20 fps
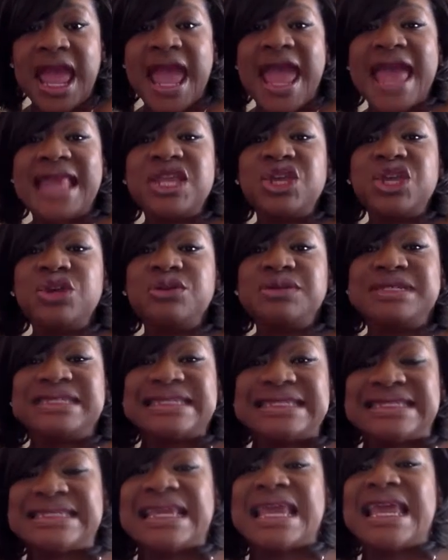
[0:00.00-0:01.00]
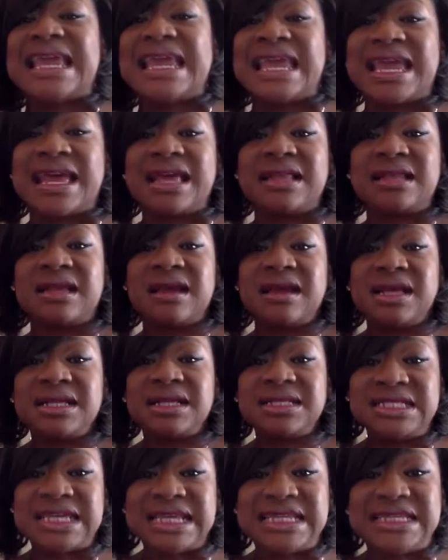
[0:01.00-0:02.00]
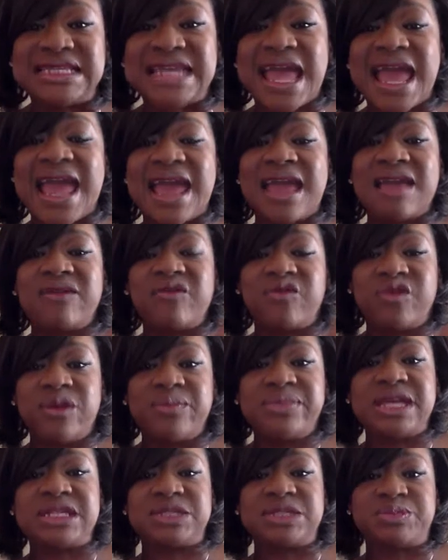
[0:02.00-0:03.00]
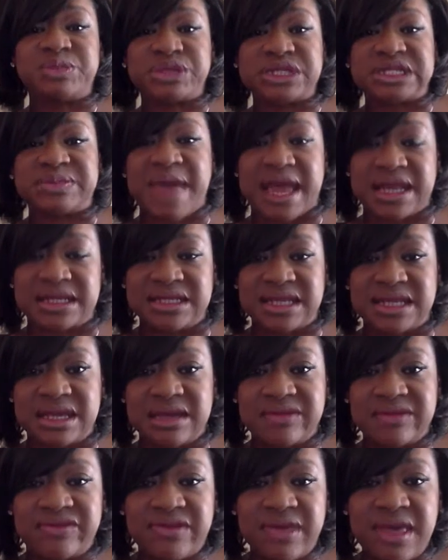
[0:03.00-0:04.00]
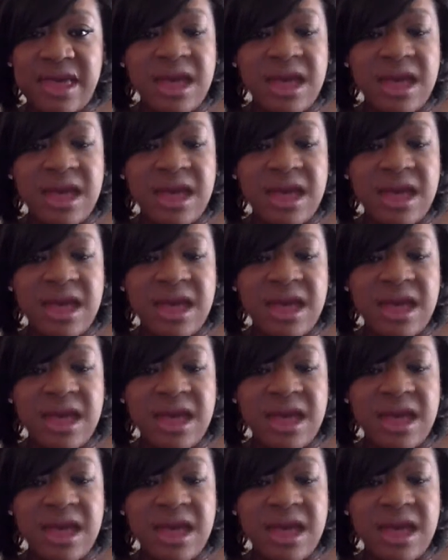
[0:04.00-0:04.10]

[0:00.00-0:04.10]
And you see it today from this perspective.